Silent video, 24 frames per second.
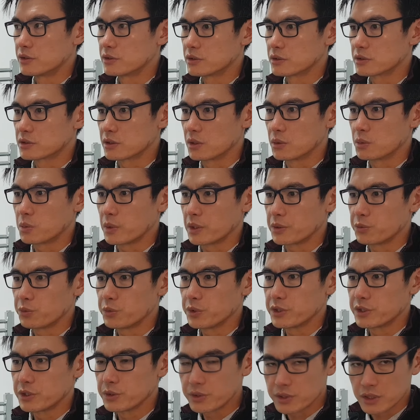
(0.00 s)
So when we
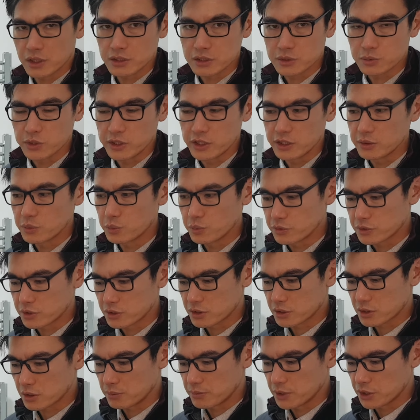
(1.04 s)
do an en-suite, we
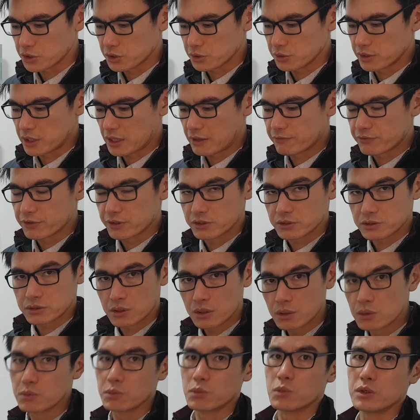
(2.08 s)
just got to make sure that everything's
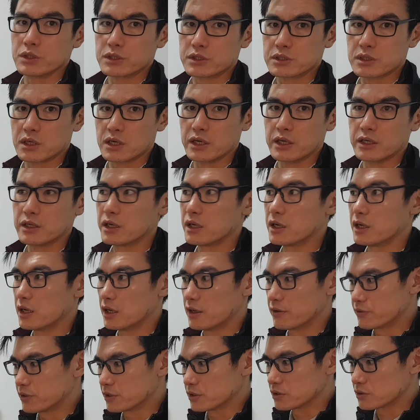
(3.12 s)
watertight,
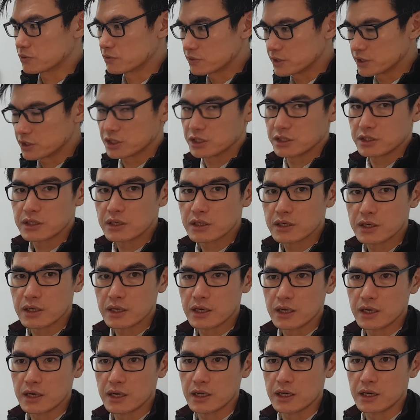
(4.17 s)
everything's rigid,
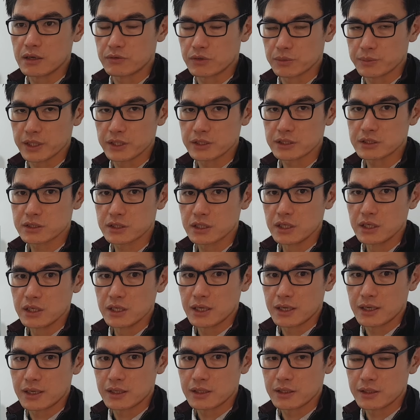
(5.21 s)
robust.
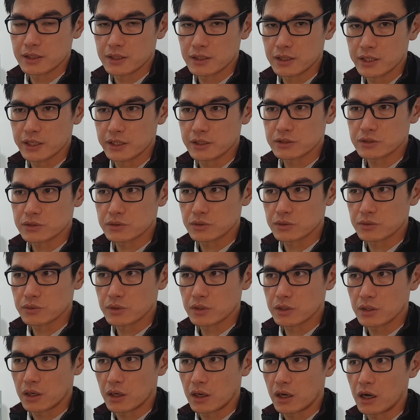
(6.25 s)
It's
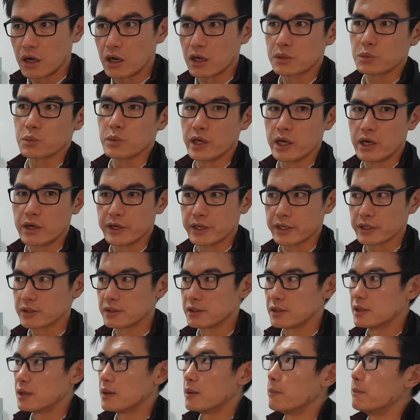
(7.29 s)
hard
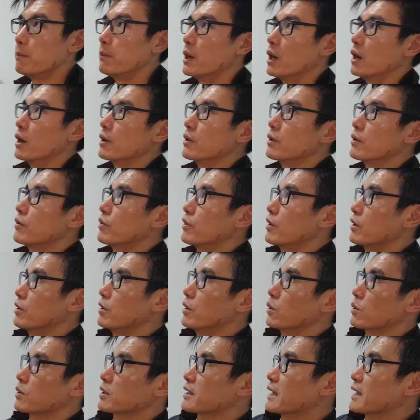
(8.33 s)
wearing, but there are no